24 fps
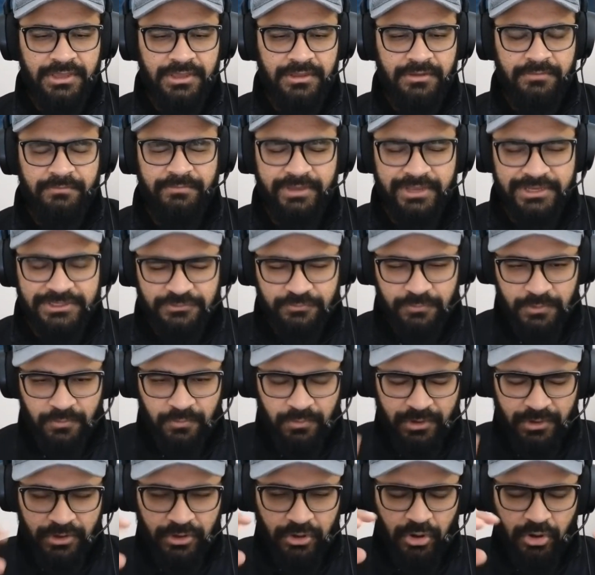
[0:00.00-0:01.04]
Because we
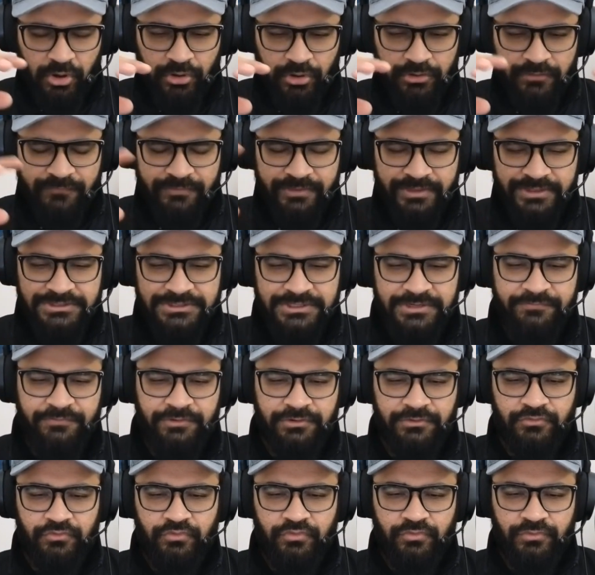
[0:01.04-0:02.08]
want all of these
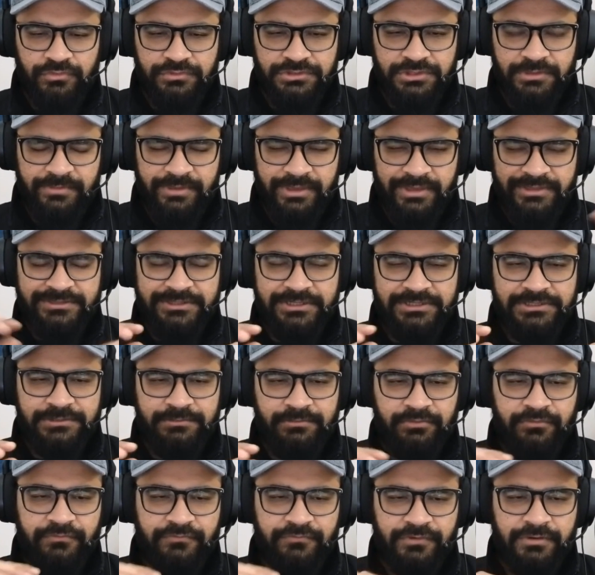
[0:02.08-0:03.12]
different tools to be
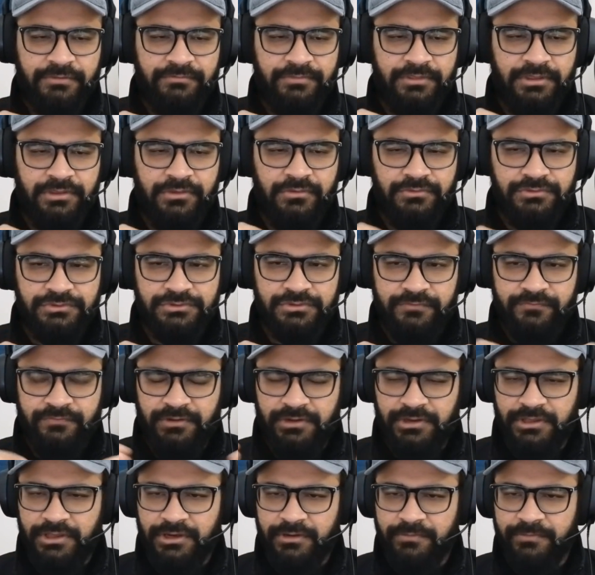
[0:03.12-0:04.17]
accessible from the user of the
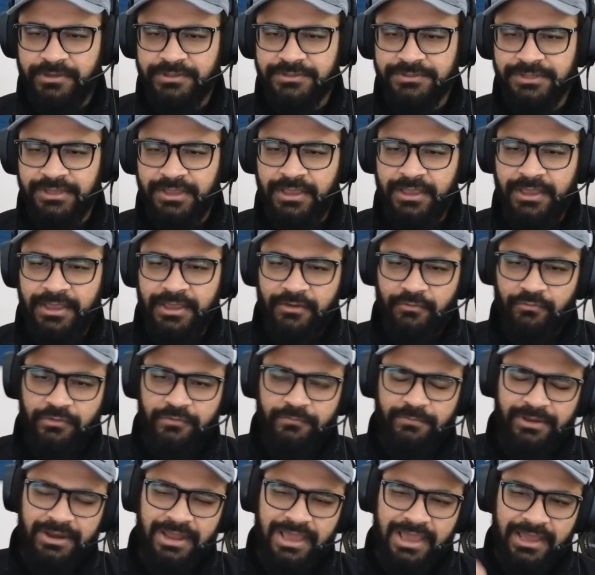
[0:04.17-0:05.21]
database, we've
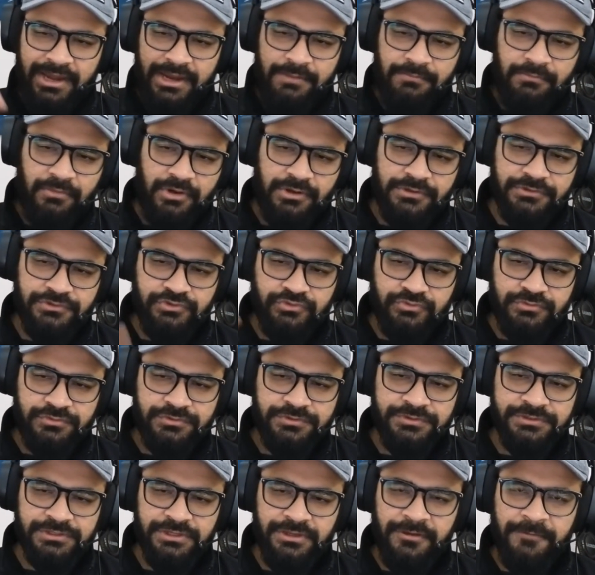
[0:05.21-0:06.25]
been adding
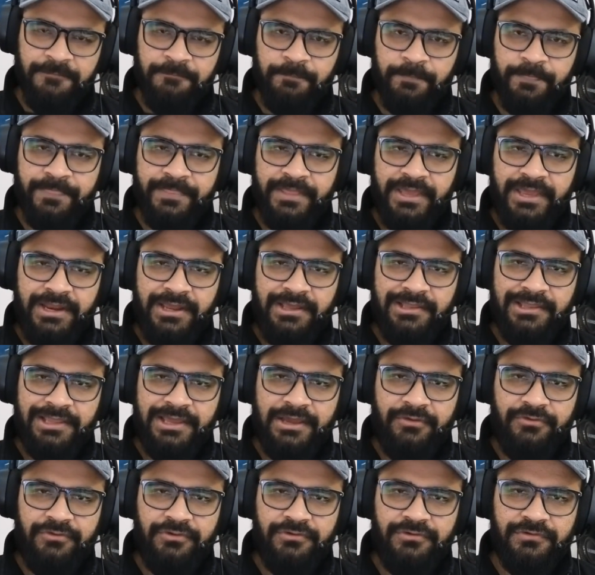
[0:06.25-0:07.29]
modules that allow
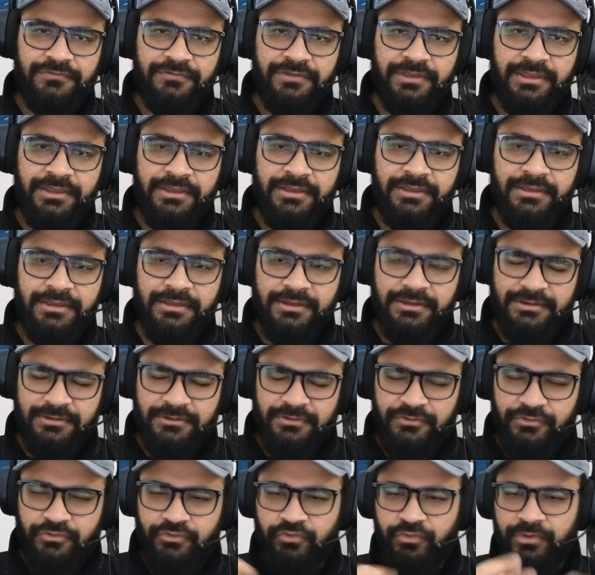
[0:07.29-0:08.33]
you to say,
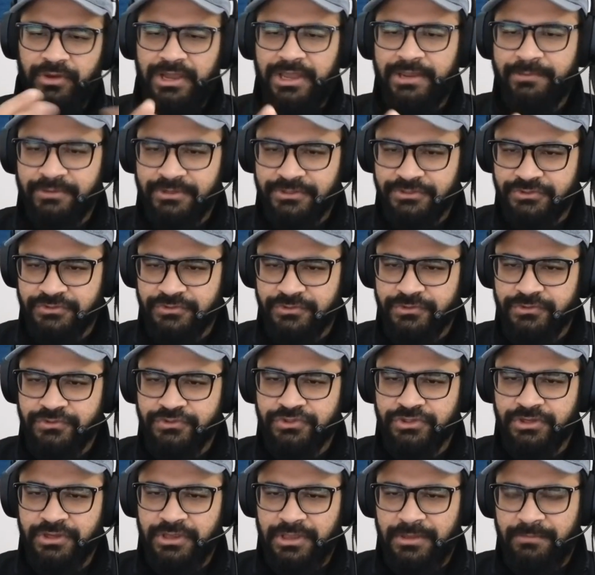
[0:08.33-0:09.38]
do hybrid
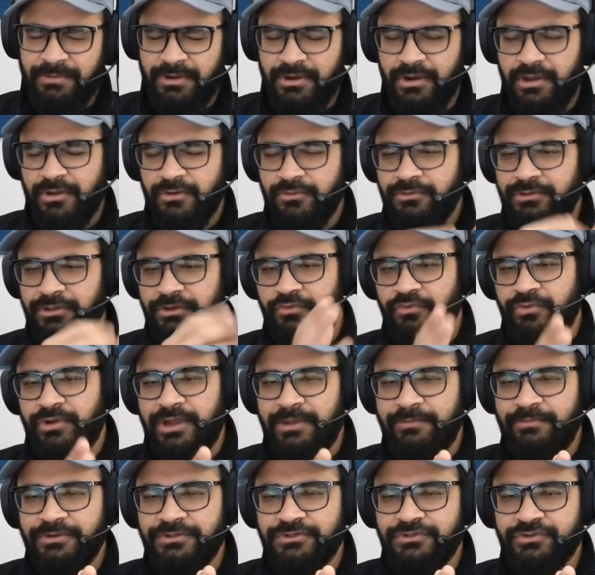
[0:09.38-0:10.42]
search, but not only do
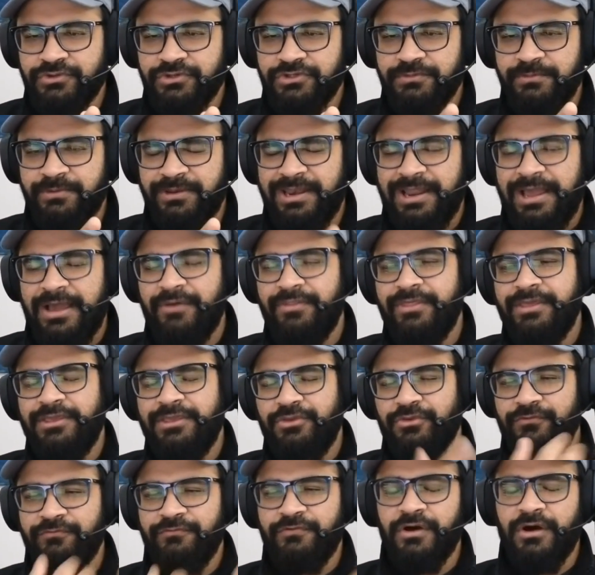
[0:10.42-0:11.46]
hybrid search, but now that
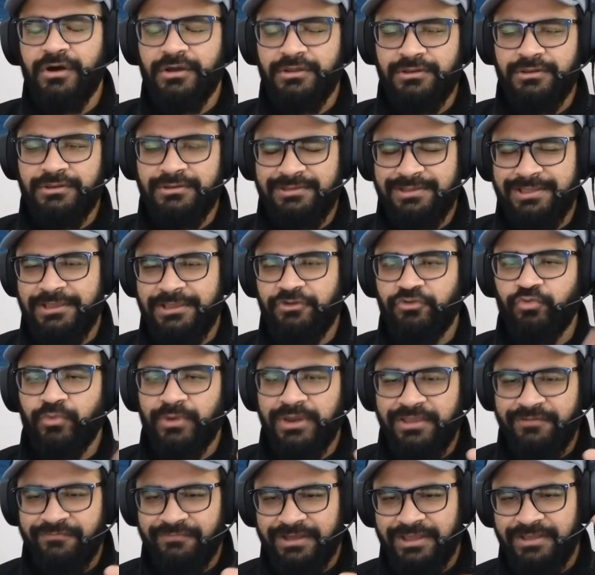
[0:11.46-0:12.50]
you've gotten like
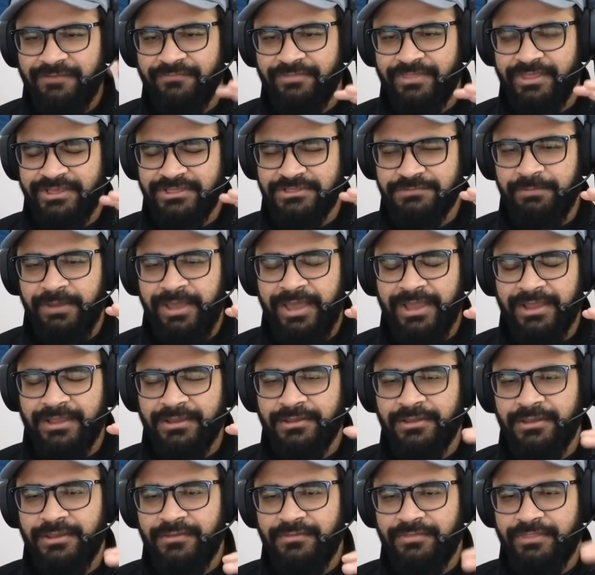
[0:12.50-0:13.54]
25 things
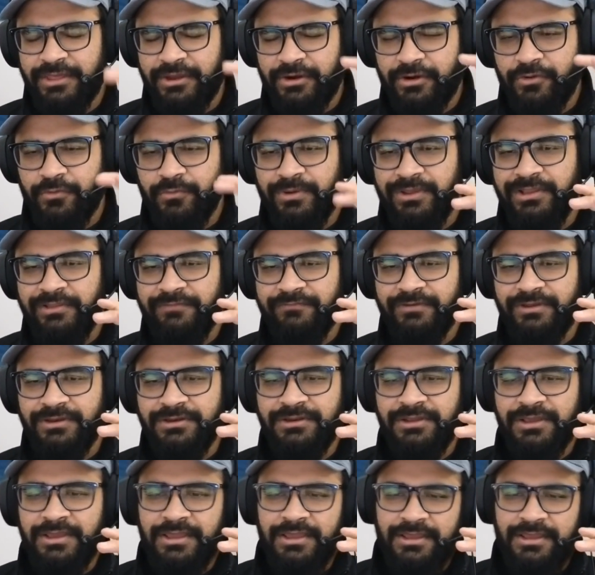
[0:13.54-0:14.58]
back that are
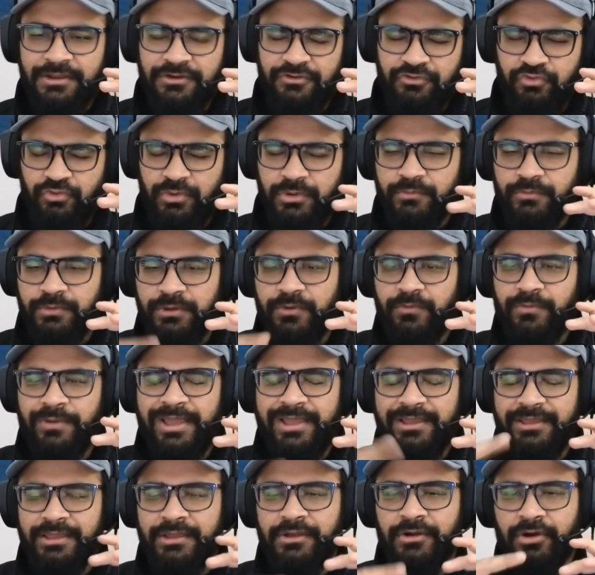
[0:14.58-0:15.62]
relevant, do a
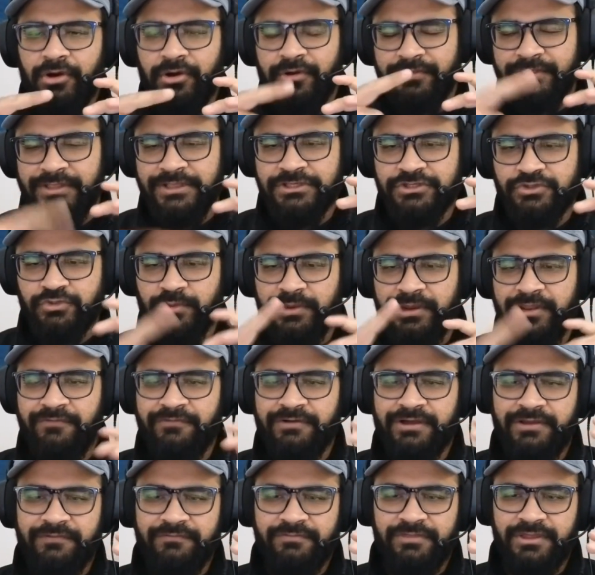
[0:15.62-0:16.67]
re-ranking on these
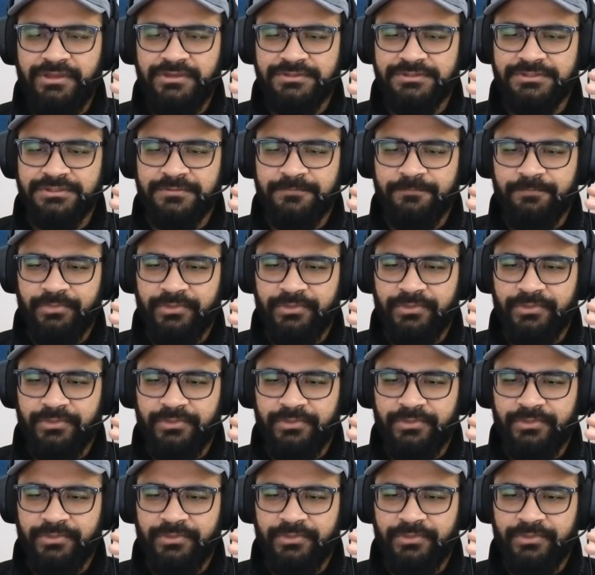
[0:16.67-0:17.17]
25 things.